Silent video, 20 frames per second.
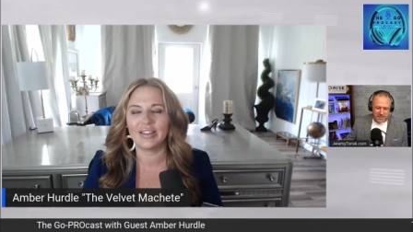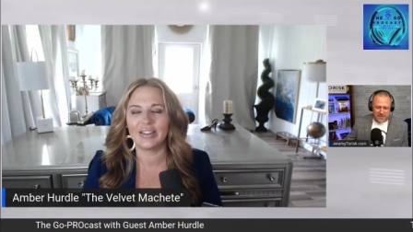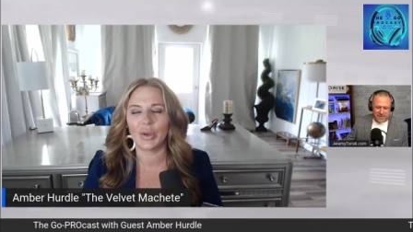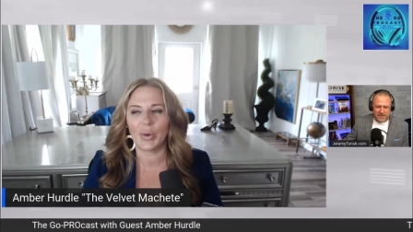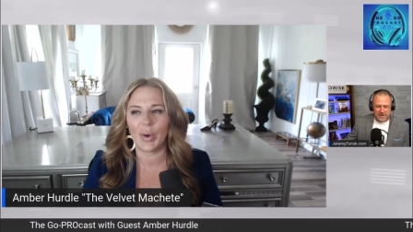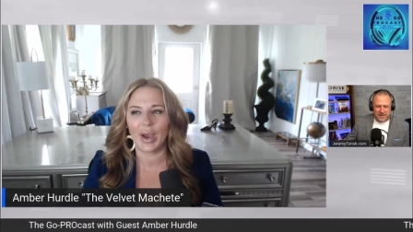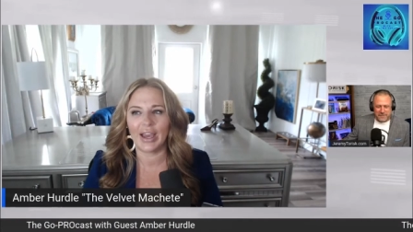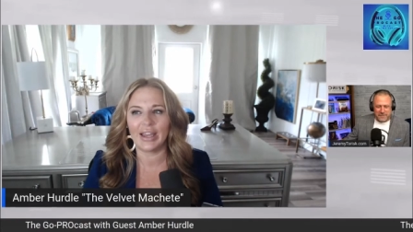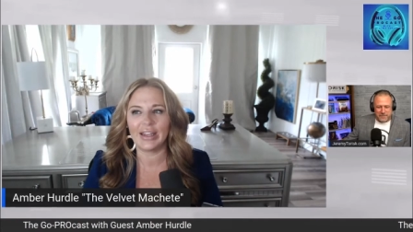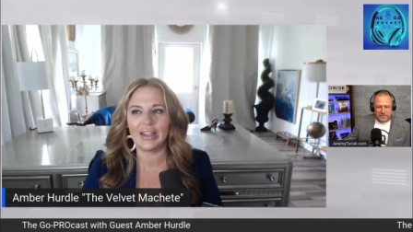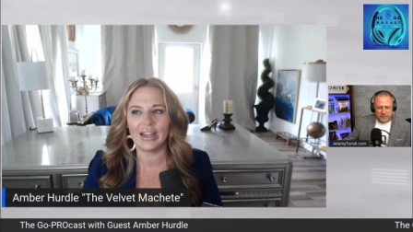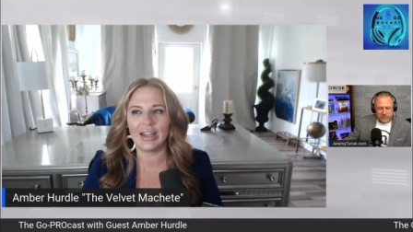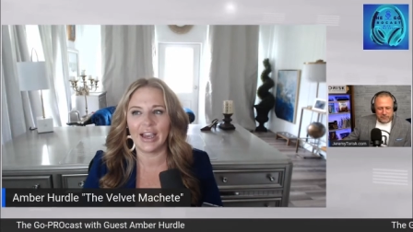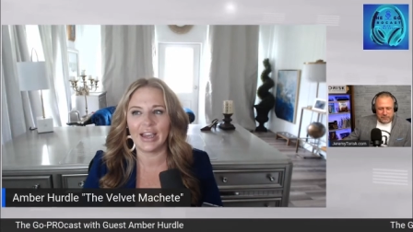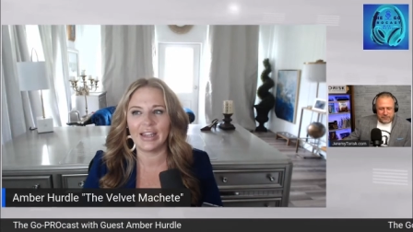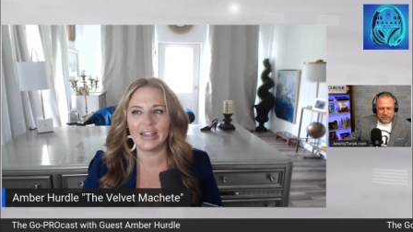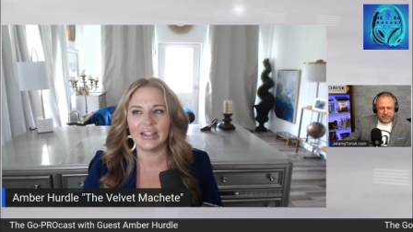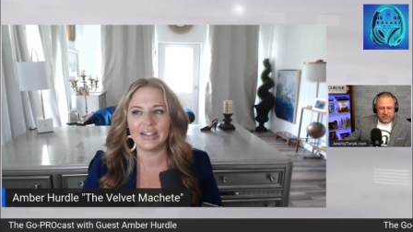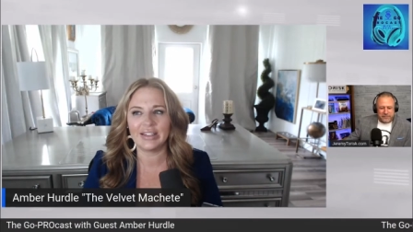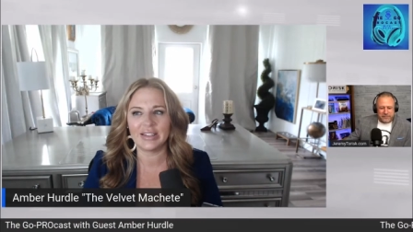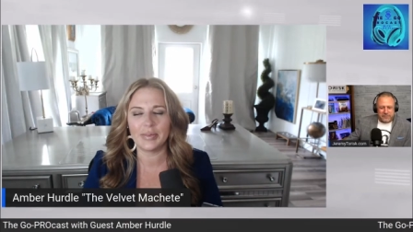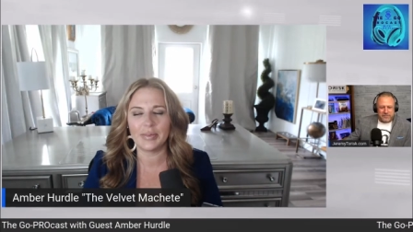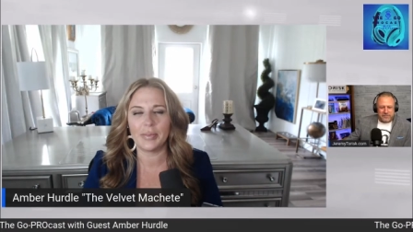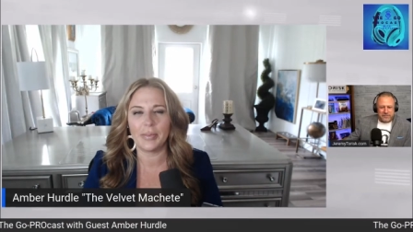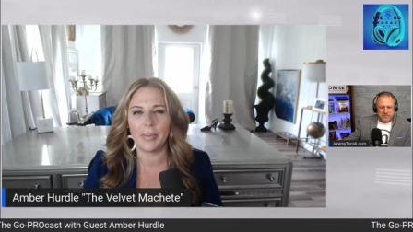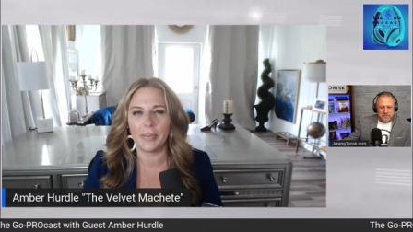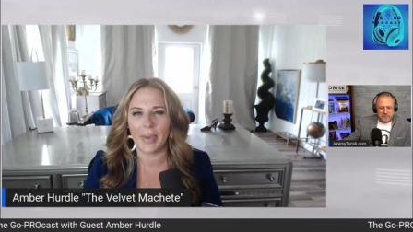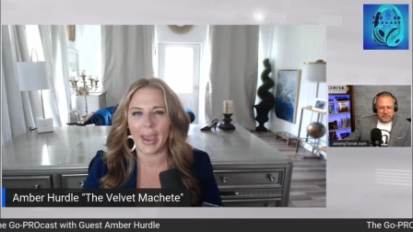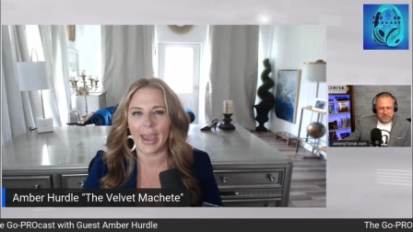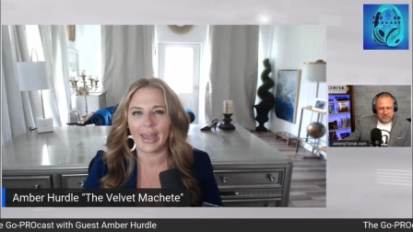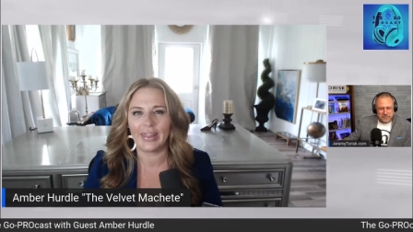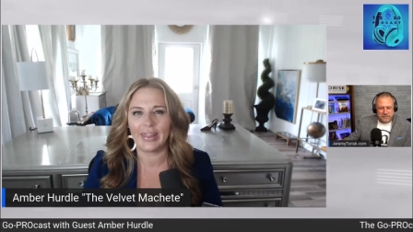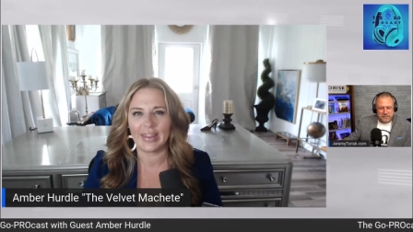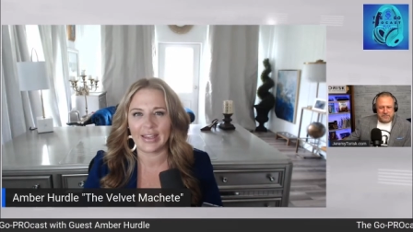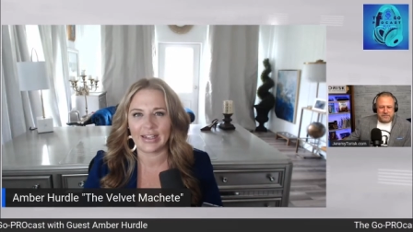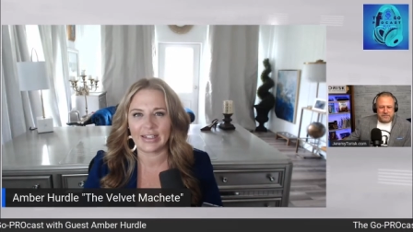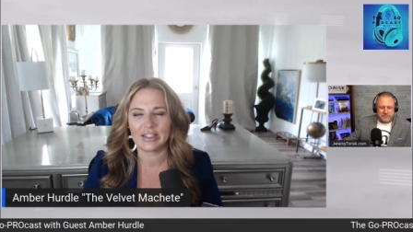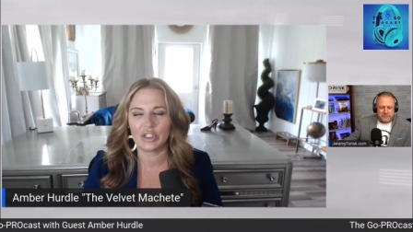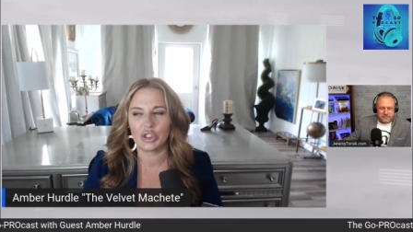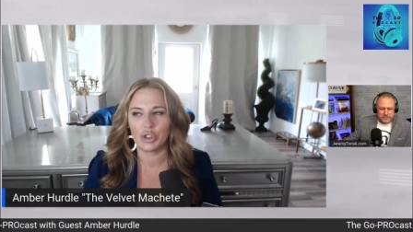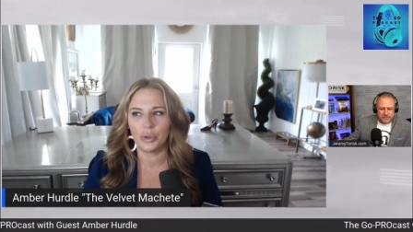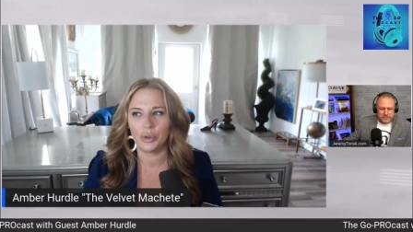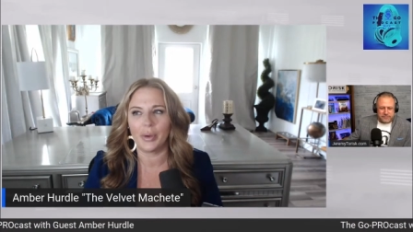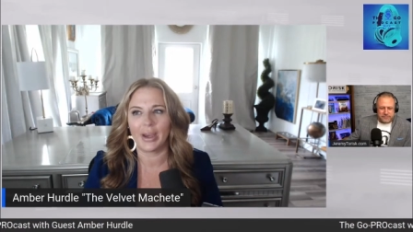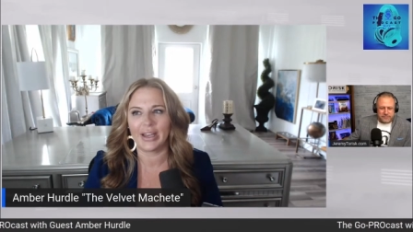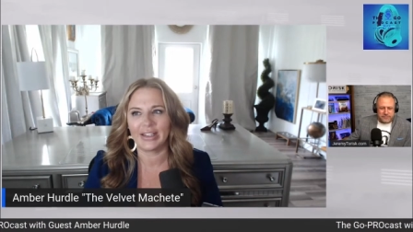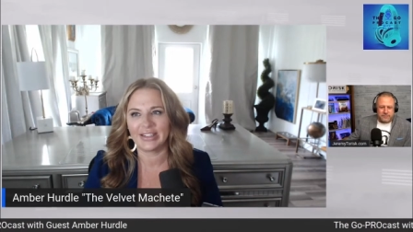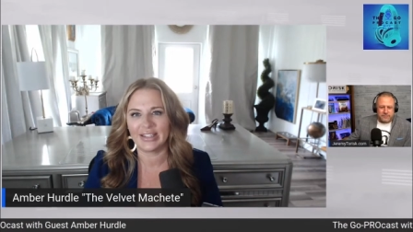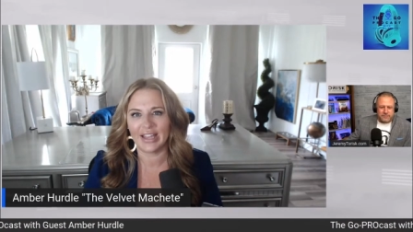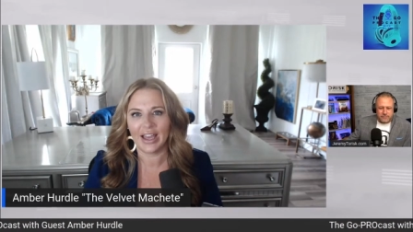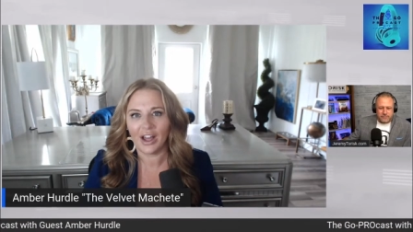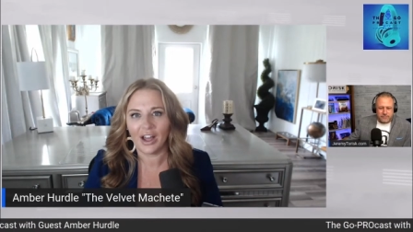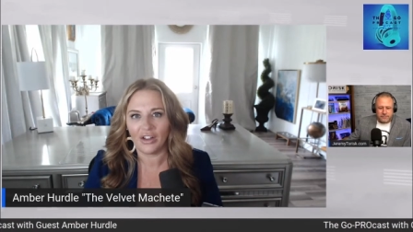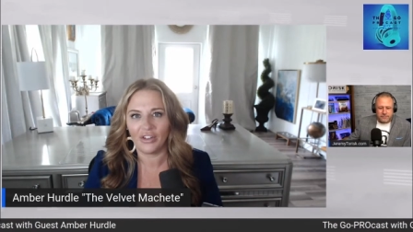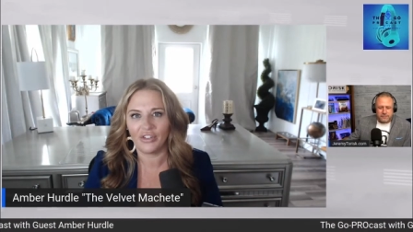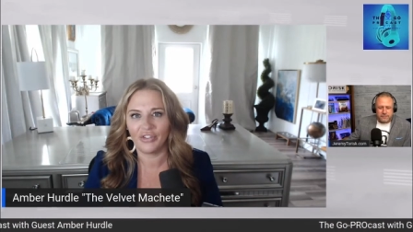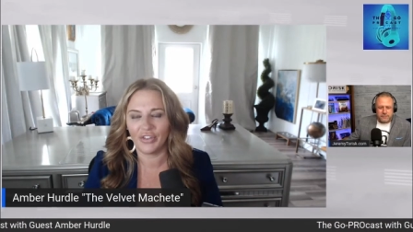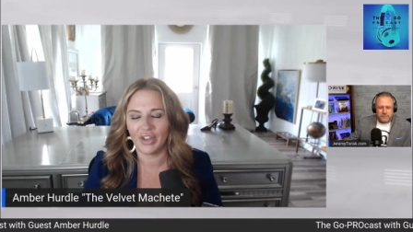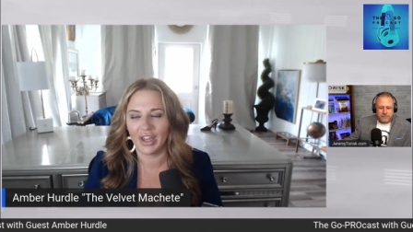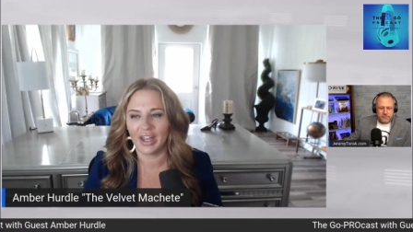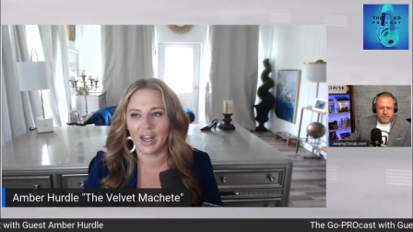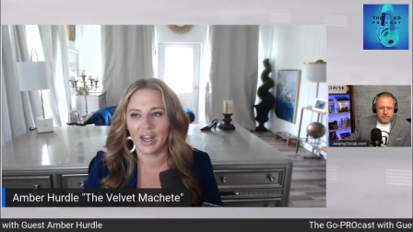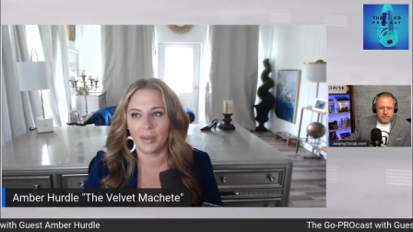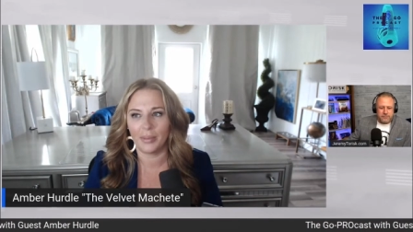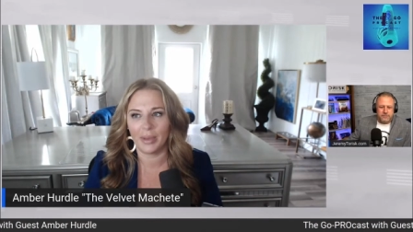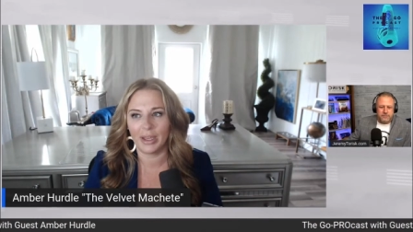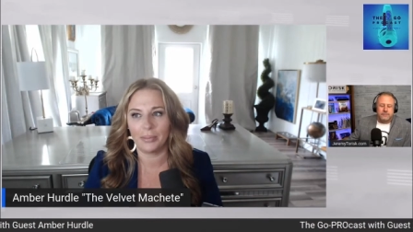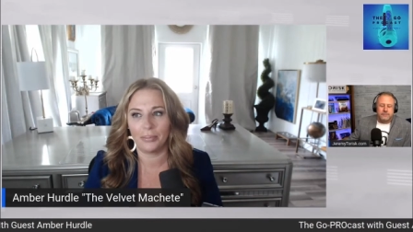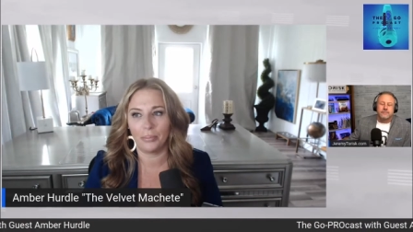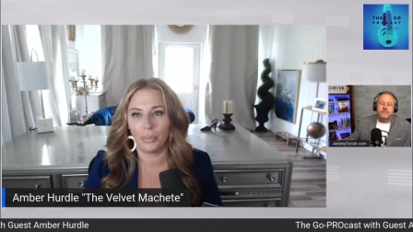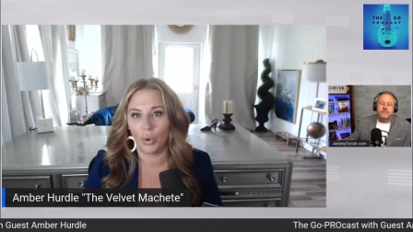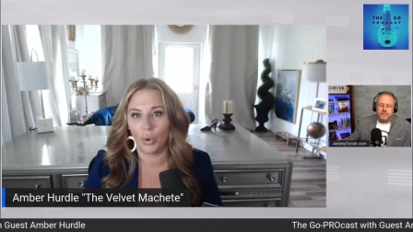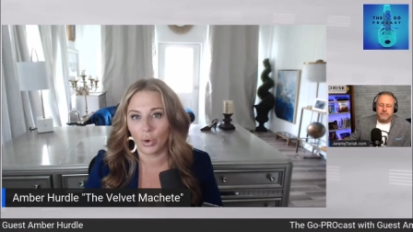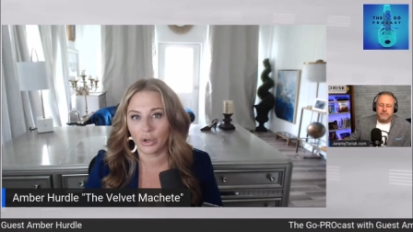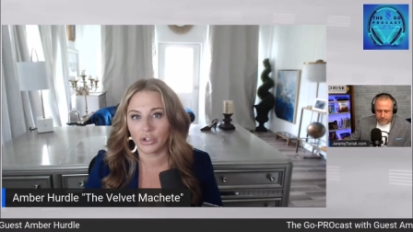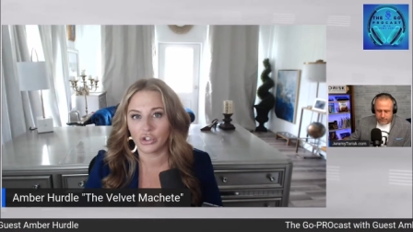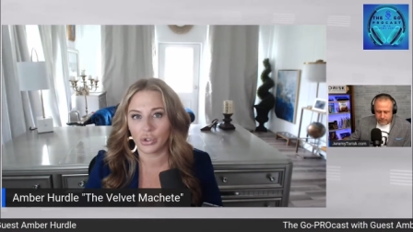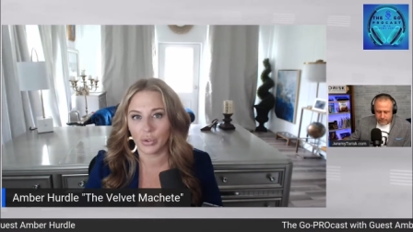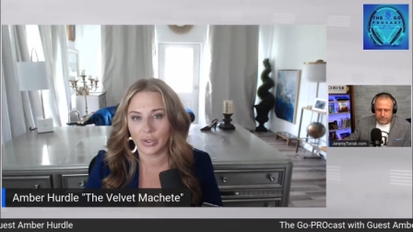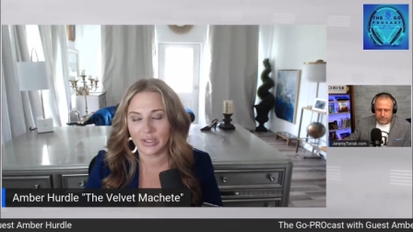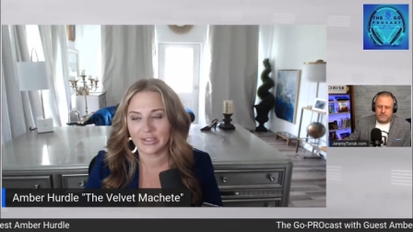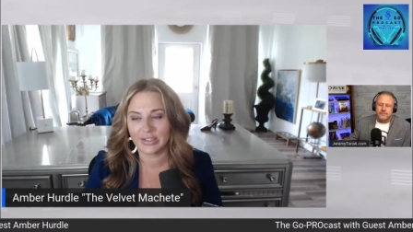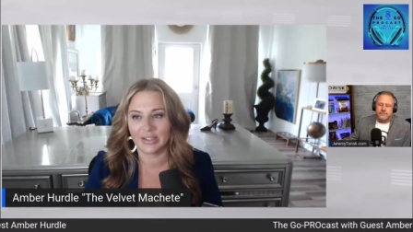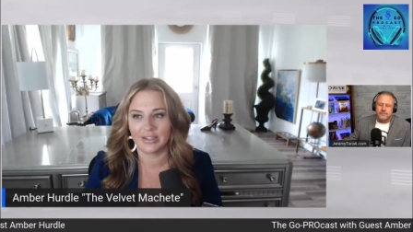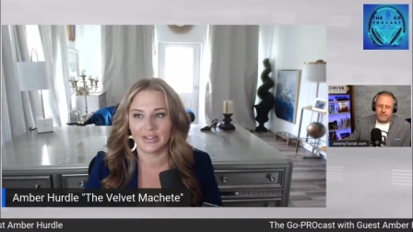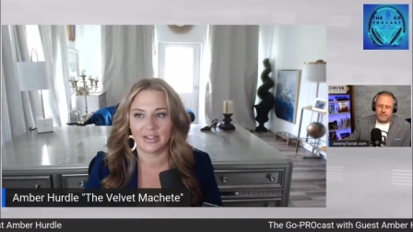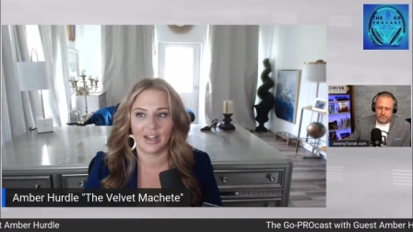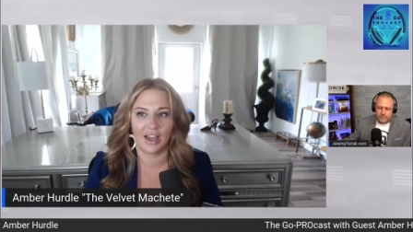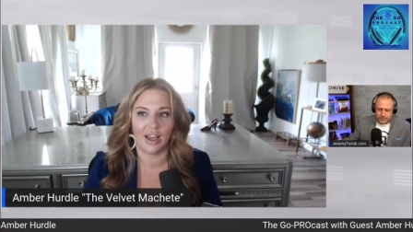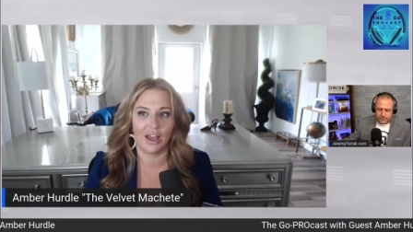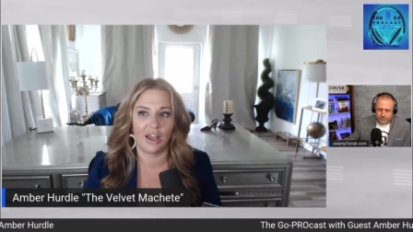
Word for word: so I I did some bad things to myself, and I made poor choices, and I